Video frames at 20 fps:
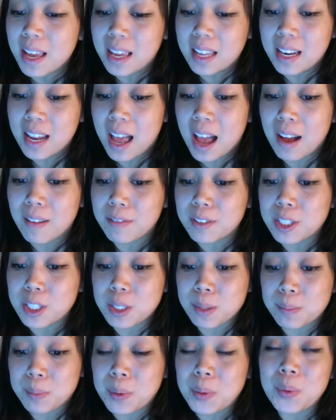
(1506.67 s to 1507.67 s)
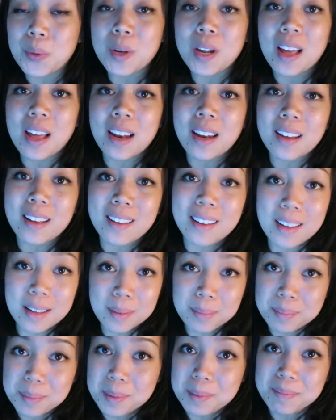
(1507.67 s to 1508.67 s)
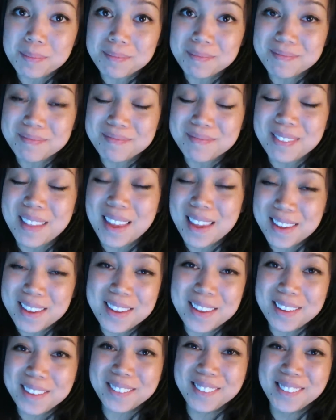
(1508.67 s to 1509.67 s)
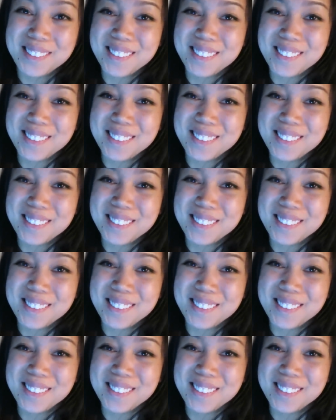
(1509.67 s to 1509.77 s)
and have a spoon and a cup. Thank you.